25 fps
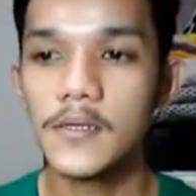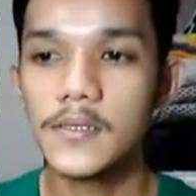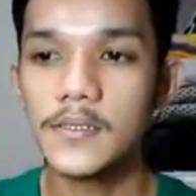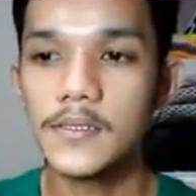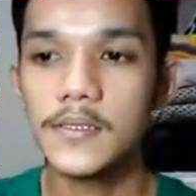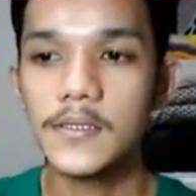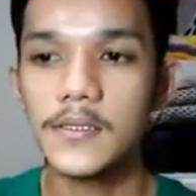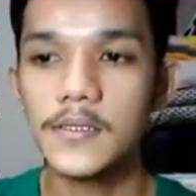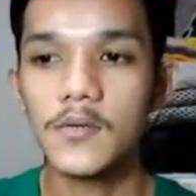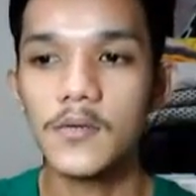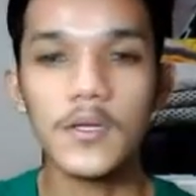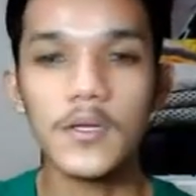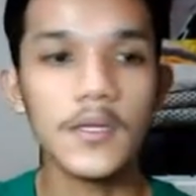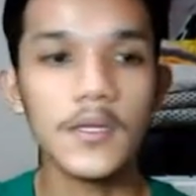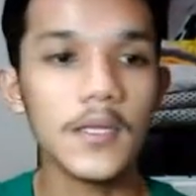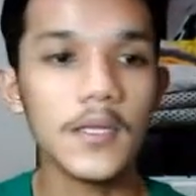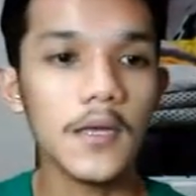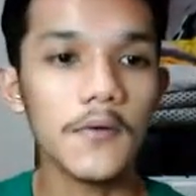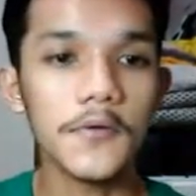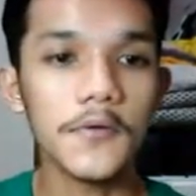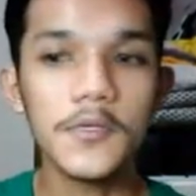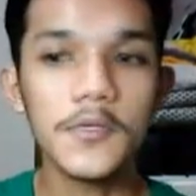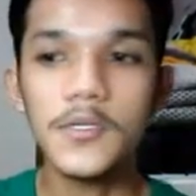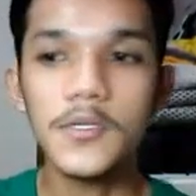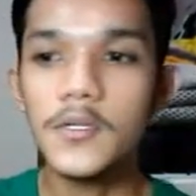So in
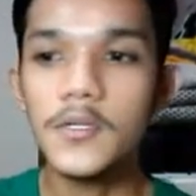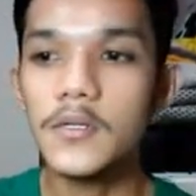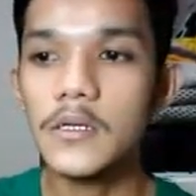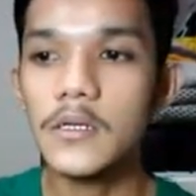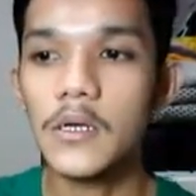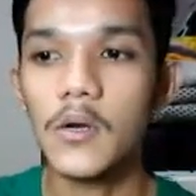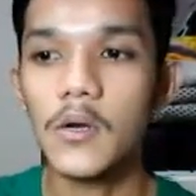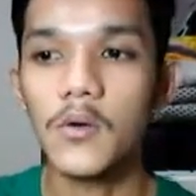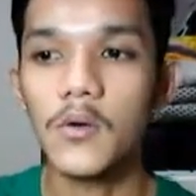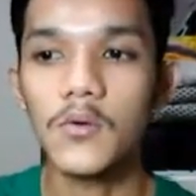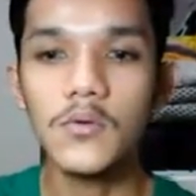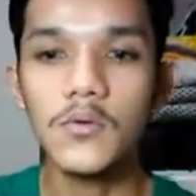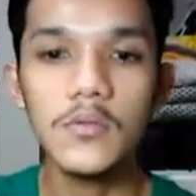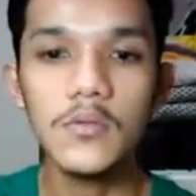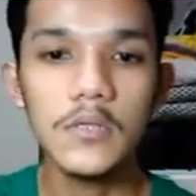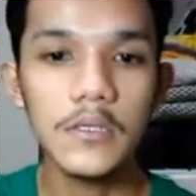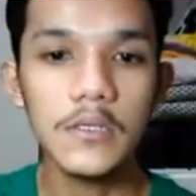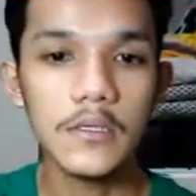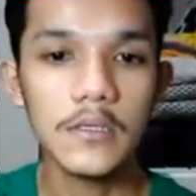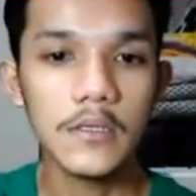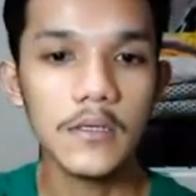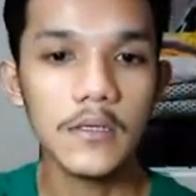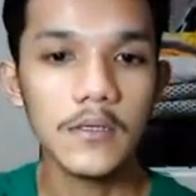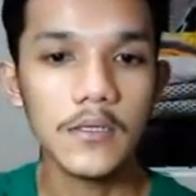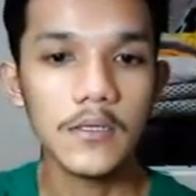the original code,
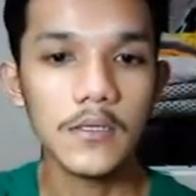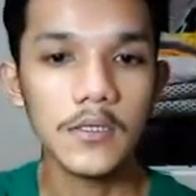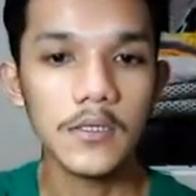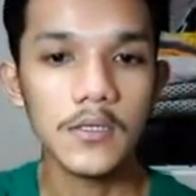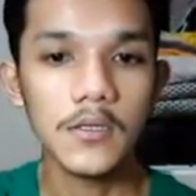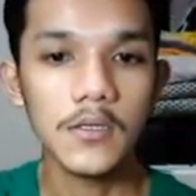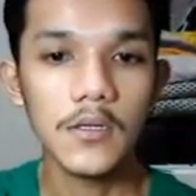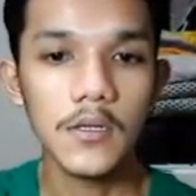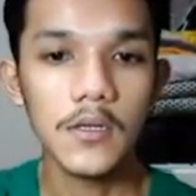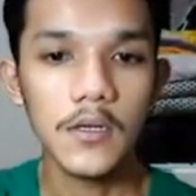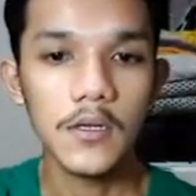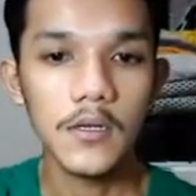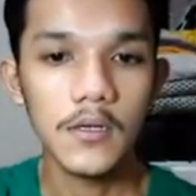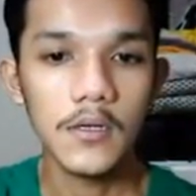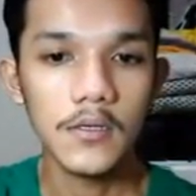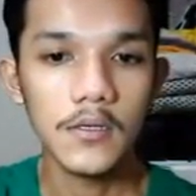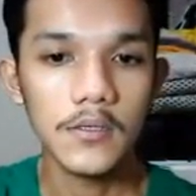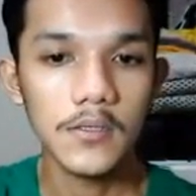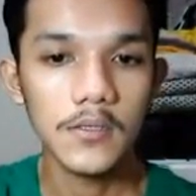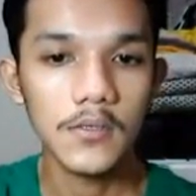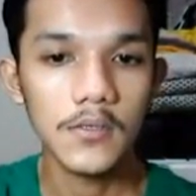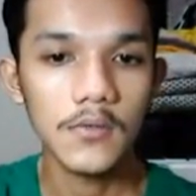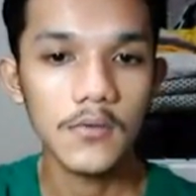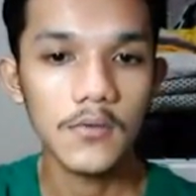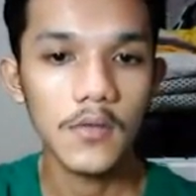
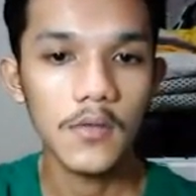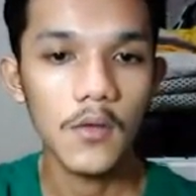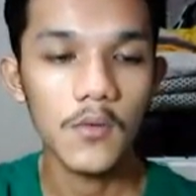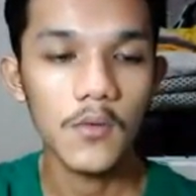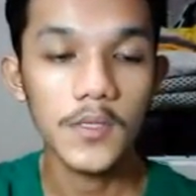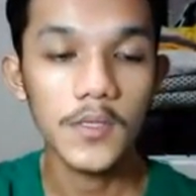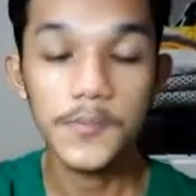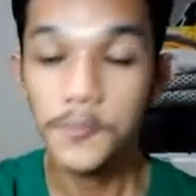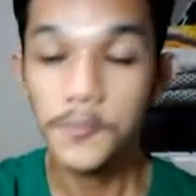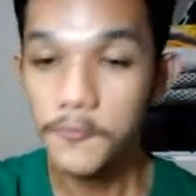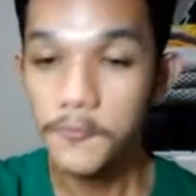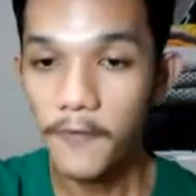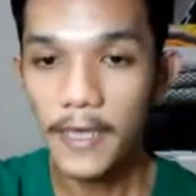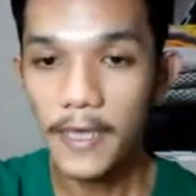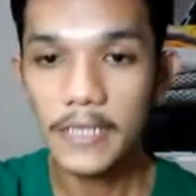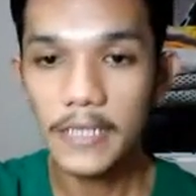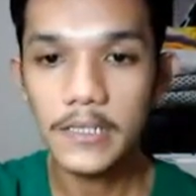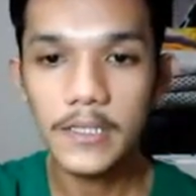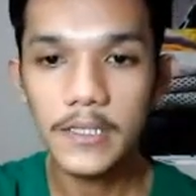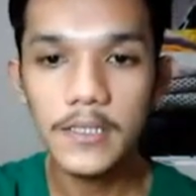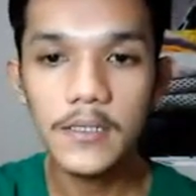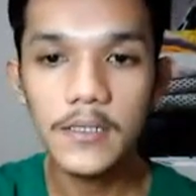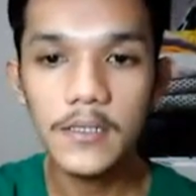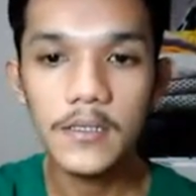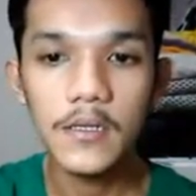that was
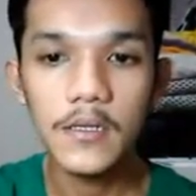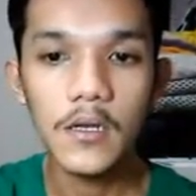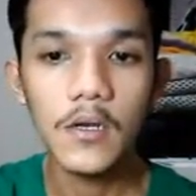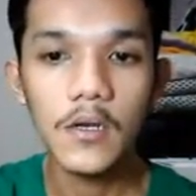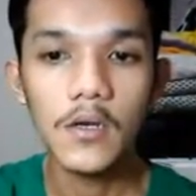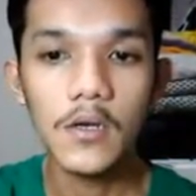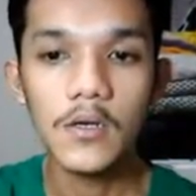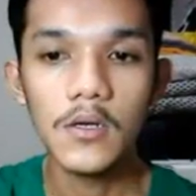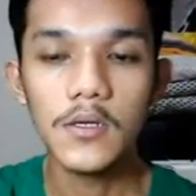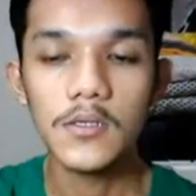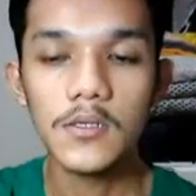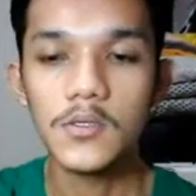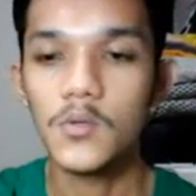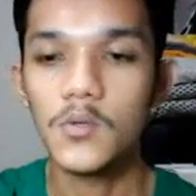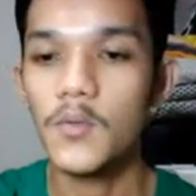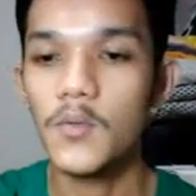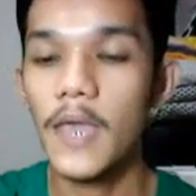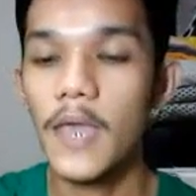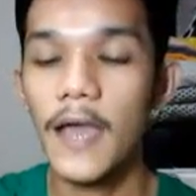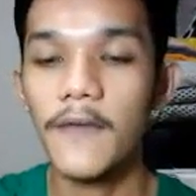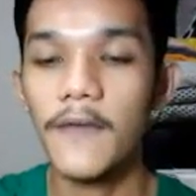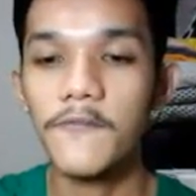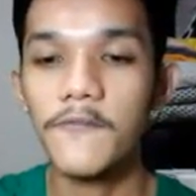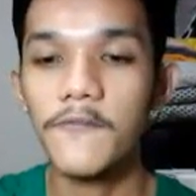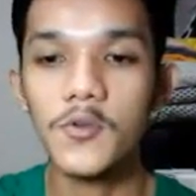provided, so
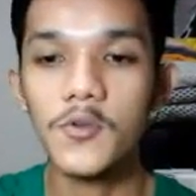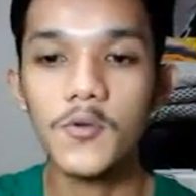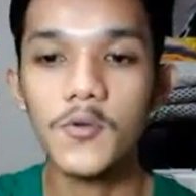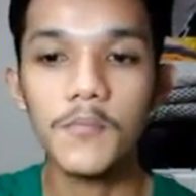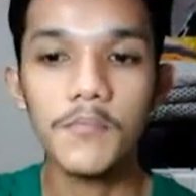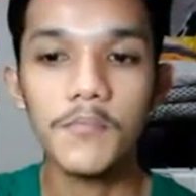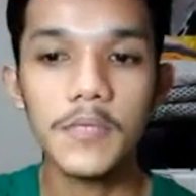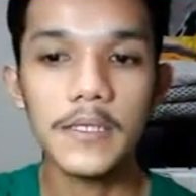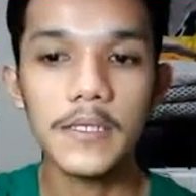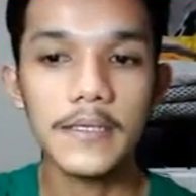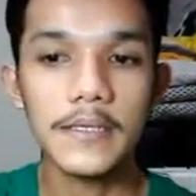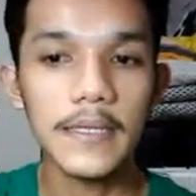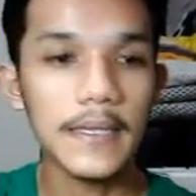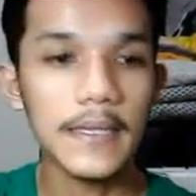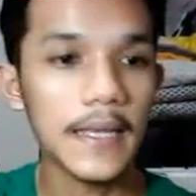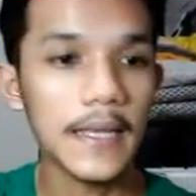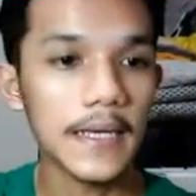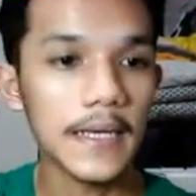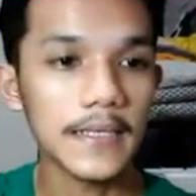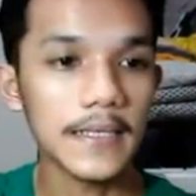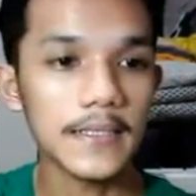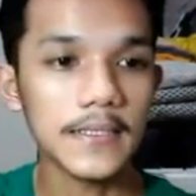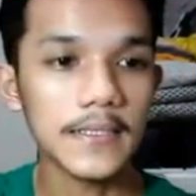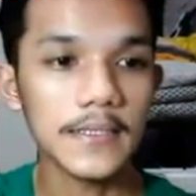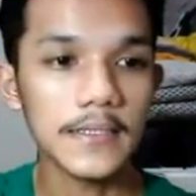we have to complete the
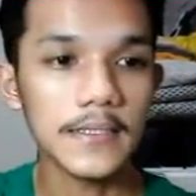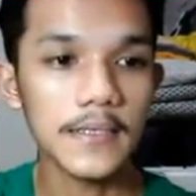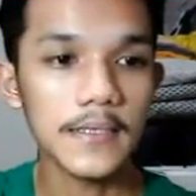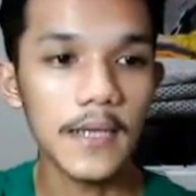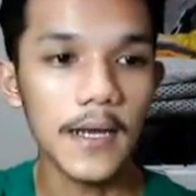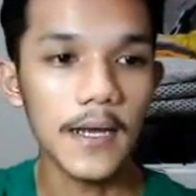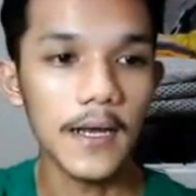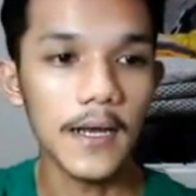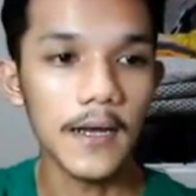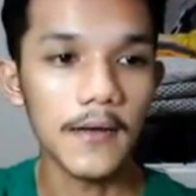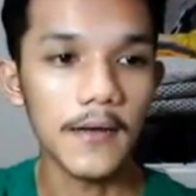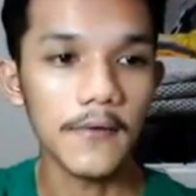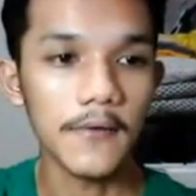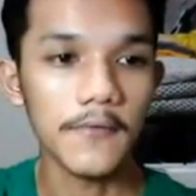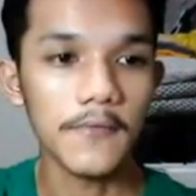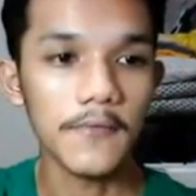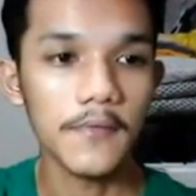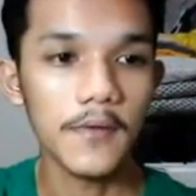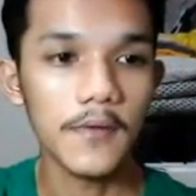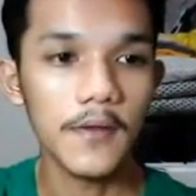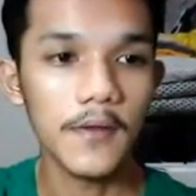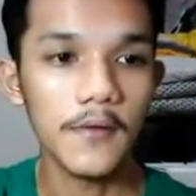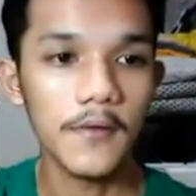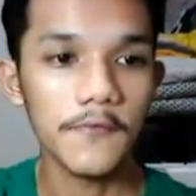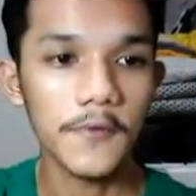lines
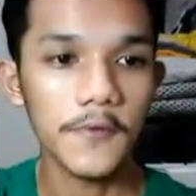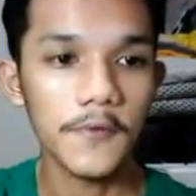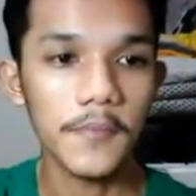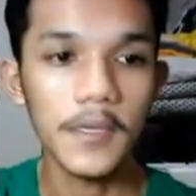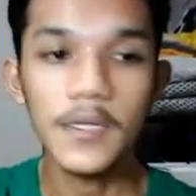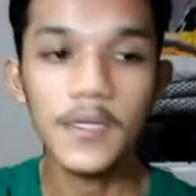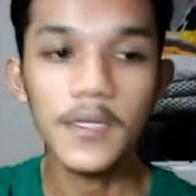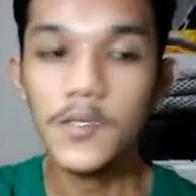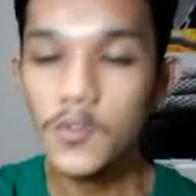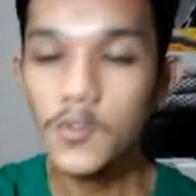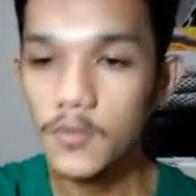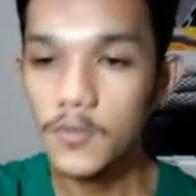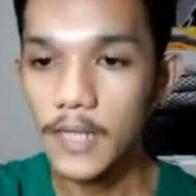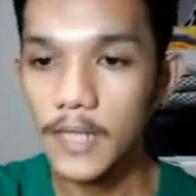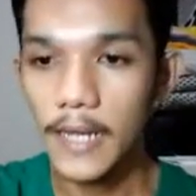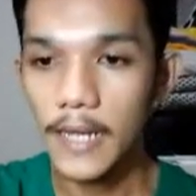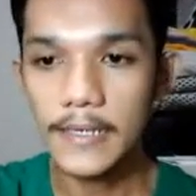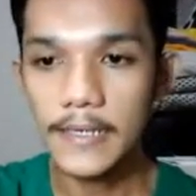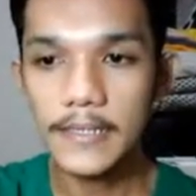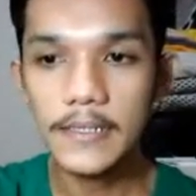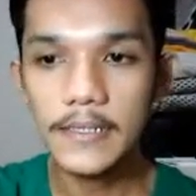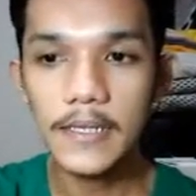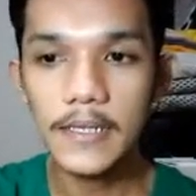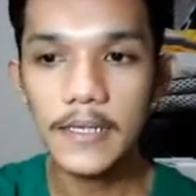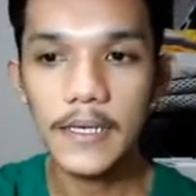from 8 to
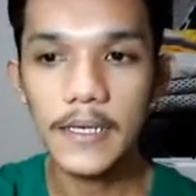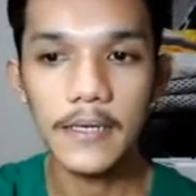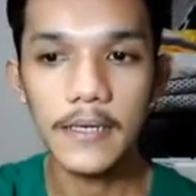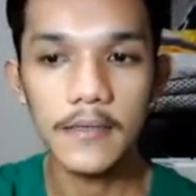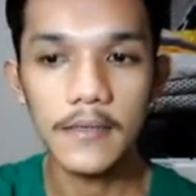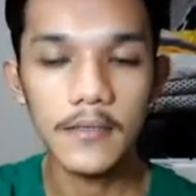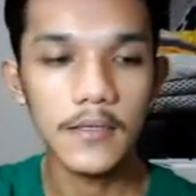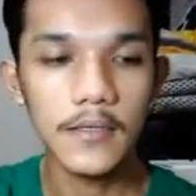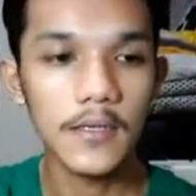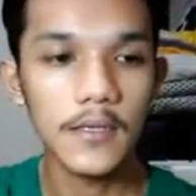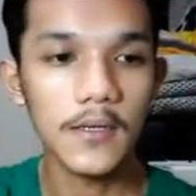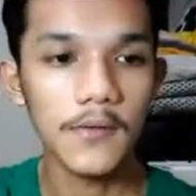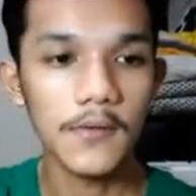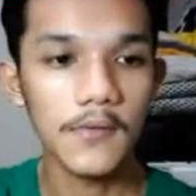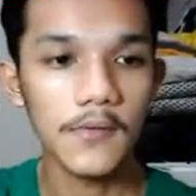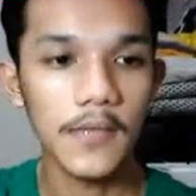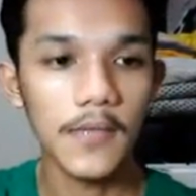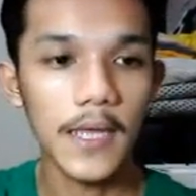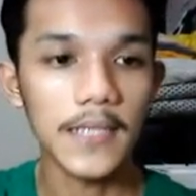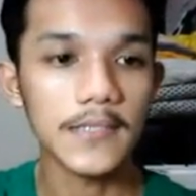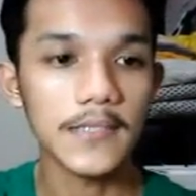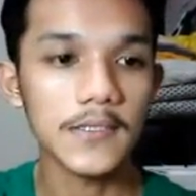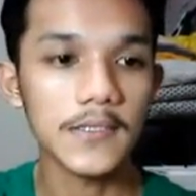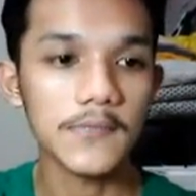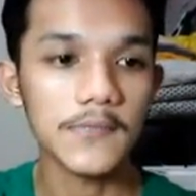9 and
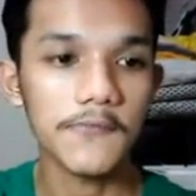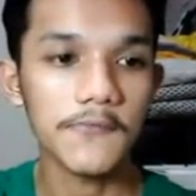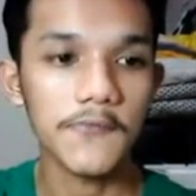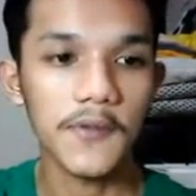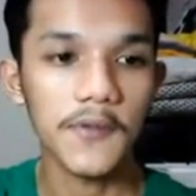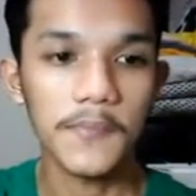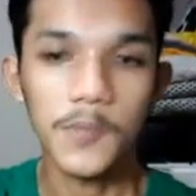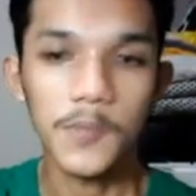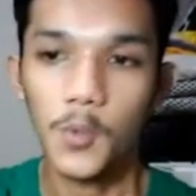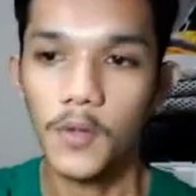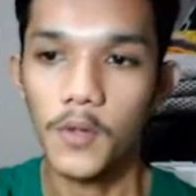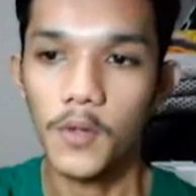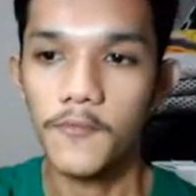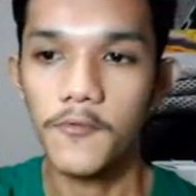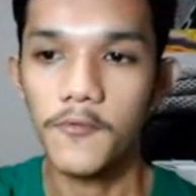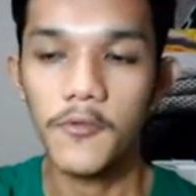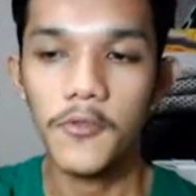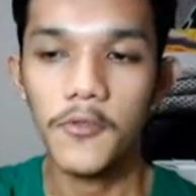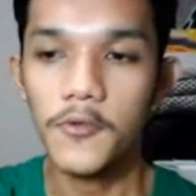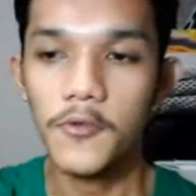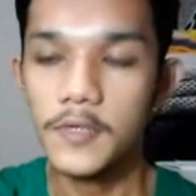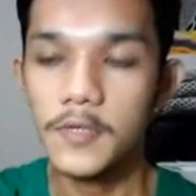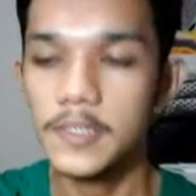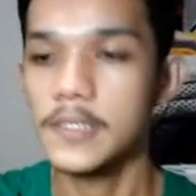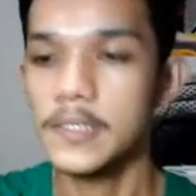lines from 12 to
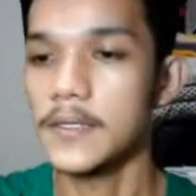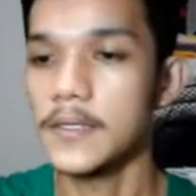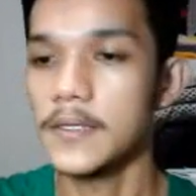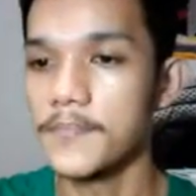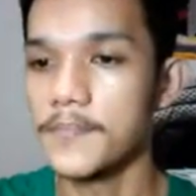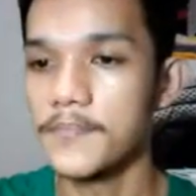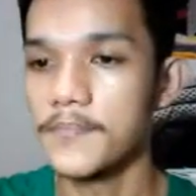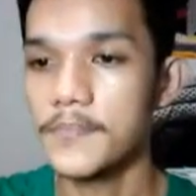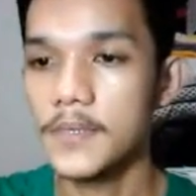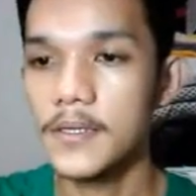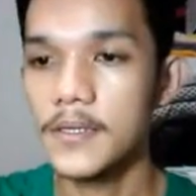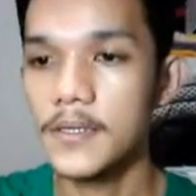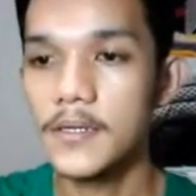13.